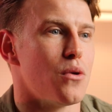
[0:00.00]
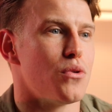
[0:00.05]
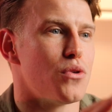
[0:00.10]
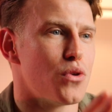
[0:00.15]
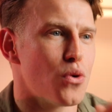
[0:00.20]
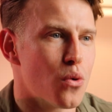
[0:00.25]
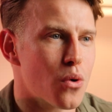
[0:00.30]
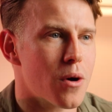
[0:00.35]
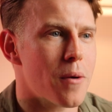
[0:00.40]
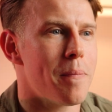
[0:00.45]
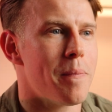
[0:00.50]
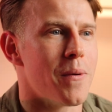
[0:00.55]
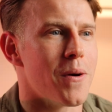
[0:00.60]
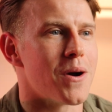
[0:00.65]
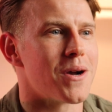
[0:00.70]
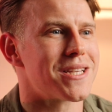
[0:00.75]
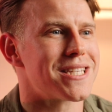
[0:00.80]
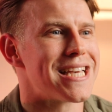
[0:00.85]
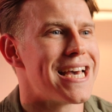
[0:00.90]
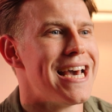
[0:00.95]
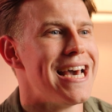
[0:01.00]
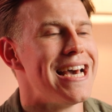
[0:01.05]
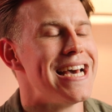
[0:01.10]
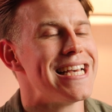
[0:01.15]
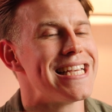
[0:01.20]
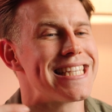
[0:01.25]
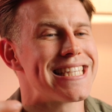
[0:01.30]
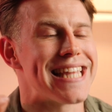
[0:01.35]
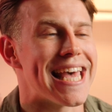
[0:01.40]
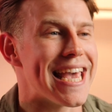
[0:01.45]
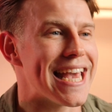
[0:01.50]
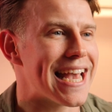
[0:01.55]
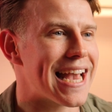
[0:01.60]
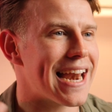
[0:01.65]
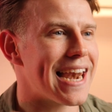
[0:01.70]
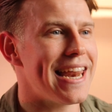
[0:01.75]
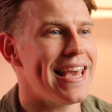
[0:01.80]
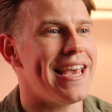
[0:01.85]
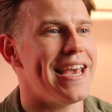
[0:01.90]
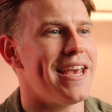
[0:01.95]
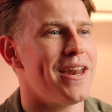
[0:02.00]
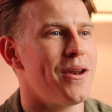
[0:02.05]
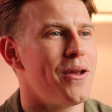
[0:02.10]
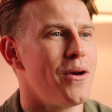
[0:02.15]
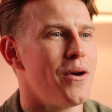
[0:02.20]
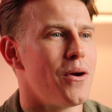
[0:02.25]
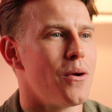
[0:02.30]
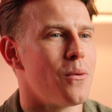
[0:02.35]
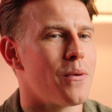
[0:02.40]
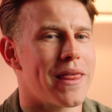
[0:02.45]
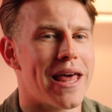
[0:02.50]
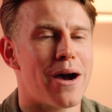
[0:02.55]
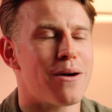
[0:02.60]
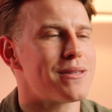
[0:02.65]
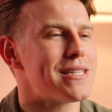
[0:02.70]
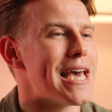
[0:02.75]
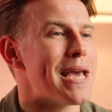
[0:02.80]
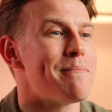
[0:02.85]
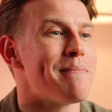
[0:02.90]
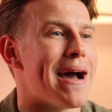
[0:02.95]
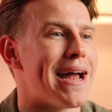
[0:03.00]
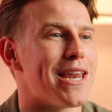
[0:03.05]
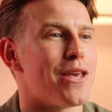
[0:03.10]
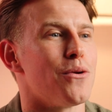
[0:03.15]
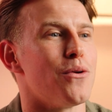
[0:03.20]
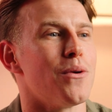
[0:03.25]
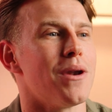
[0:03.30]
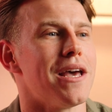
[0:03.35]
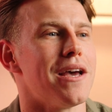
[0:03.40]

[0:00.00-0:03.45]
your books stay clean without a manual